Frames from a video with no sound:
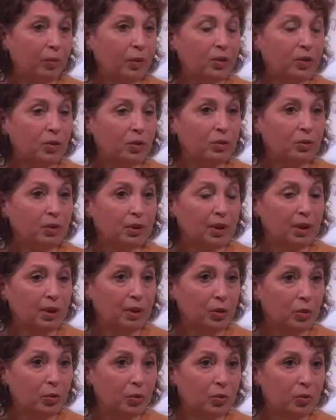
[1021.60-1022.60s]
will totally
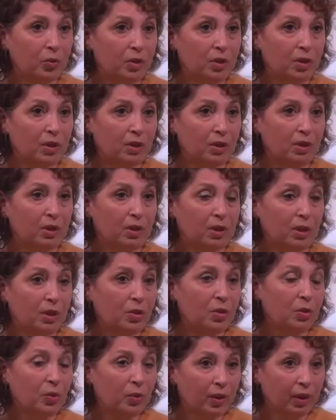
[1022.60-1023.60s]
lose
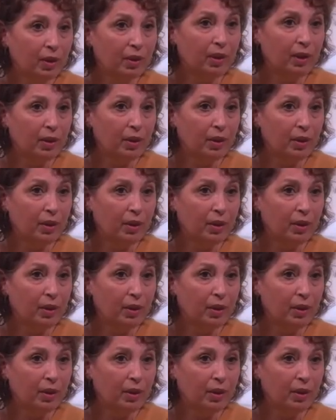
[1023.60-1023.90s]
historical